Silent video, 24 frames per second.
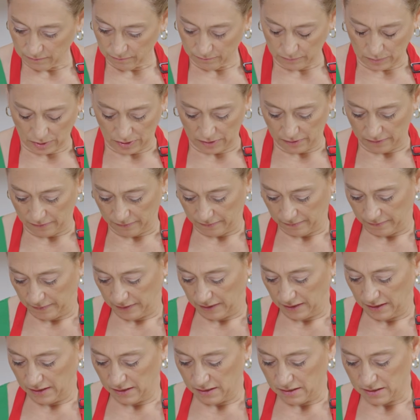
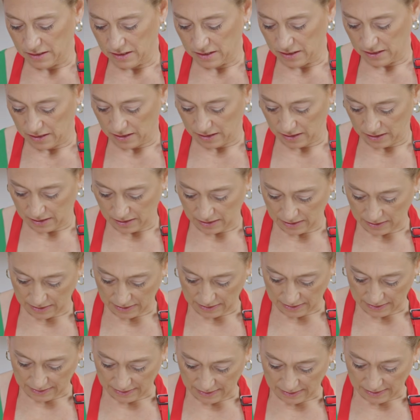Perfect.
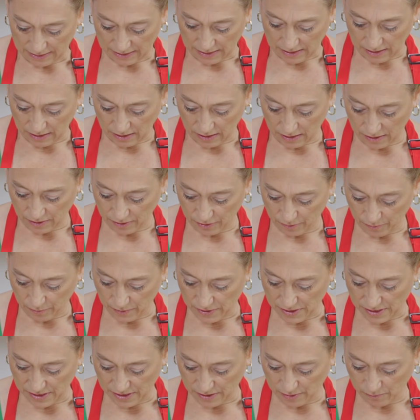The
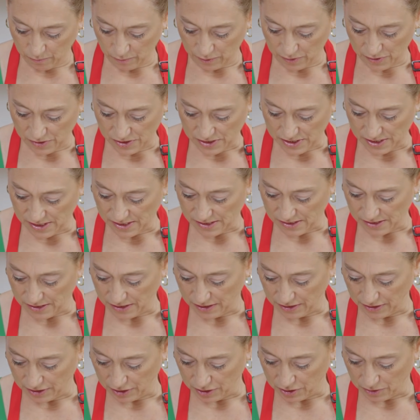reason we're
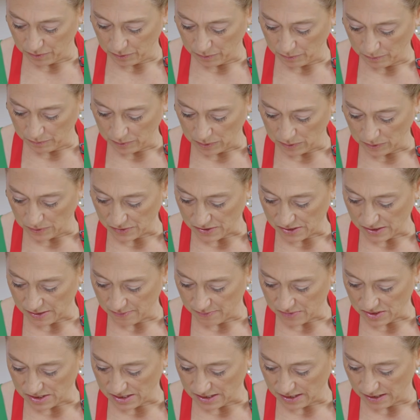seasoning the goat balls
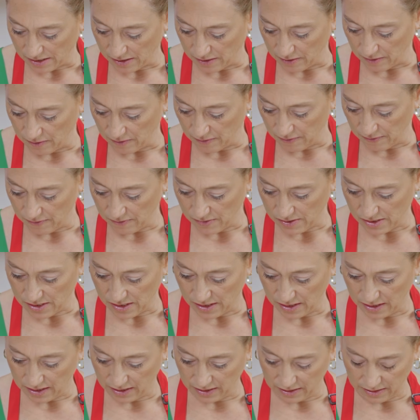themselves
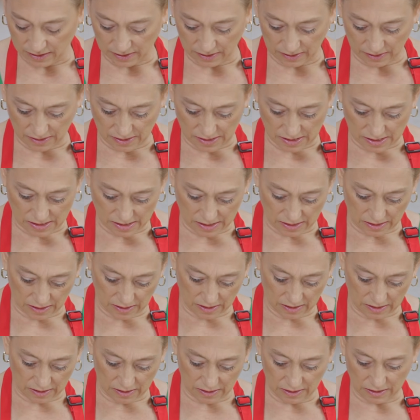is
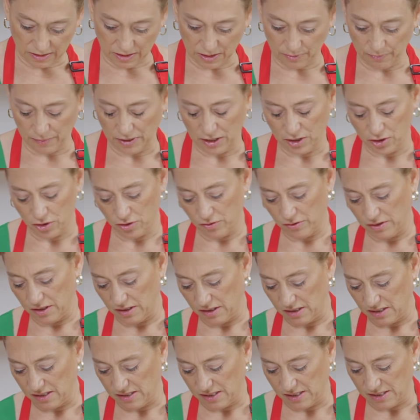to make sure
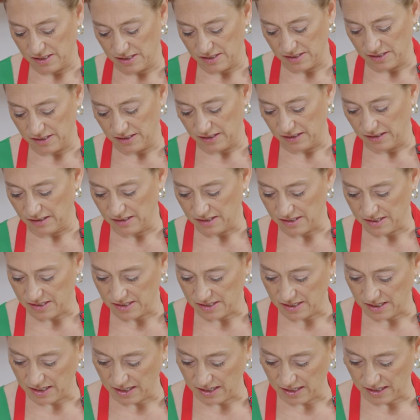that the seasoning
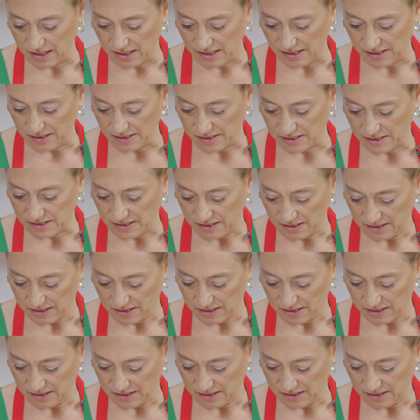stays